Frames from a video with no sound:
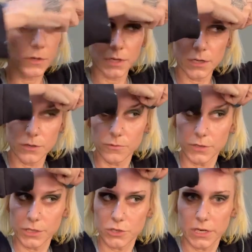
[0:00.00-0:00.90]
and
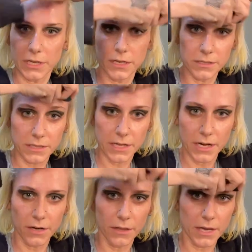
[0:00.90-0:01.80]
really try to get into the
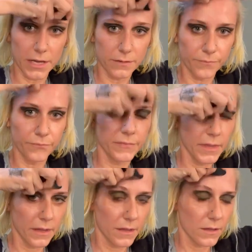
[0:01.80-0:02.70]
hairline.
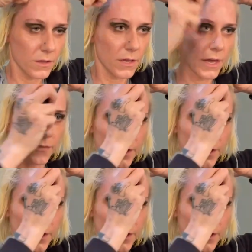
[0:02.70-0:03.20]
And